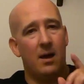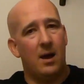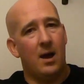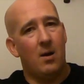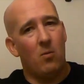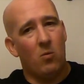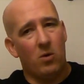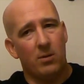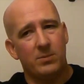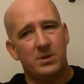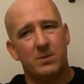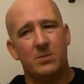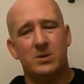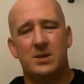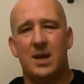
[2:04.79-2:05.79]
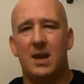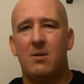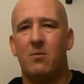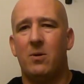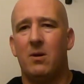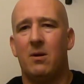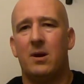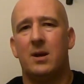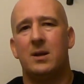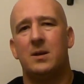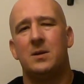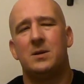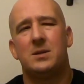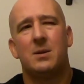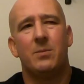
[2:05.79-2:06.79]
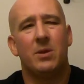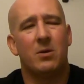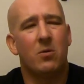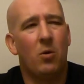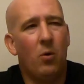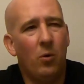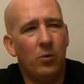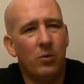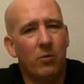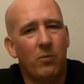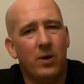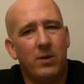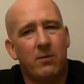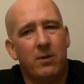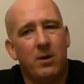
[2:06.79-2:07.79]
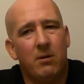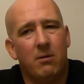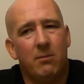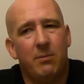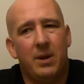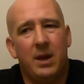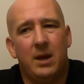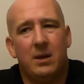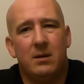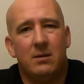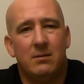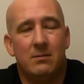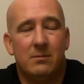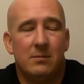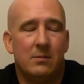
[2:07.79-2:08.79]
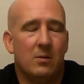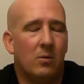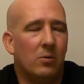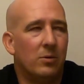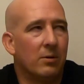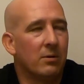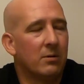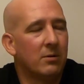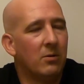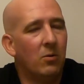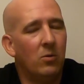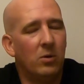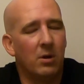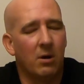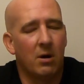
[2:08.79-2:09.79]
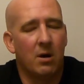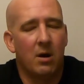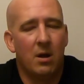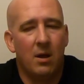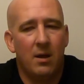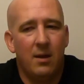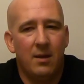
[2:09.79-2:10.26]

Uh, warm summer's day, we are getting into some of the colder weather here in Maine. Colder. Cooler.